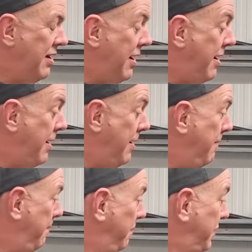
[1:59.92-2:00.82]

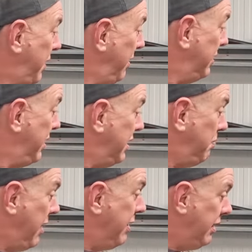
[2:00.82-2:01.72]
Um, so there's there's
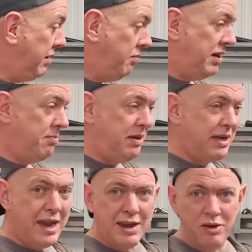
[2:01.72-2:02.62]
plenty that we can be
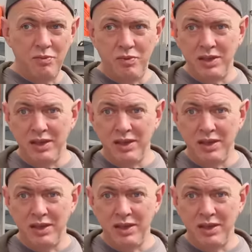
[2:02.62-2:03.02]
getting on with.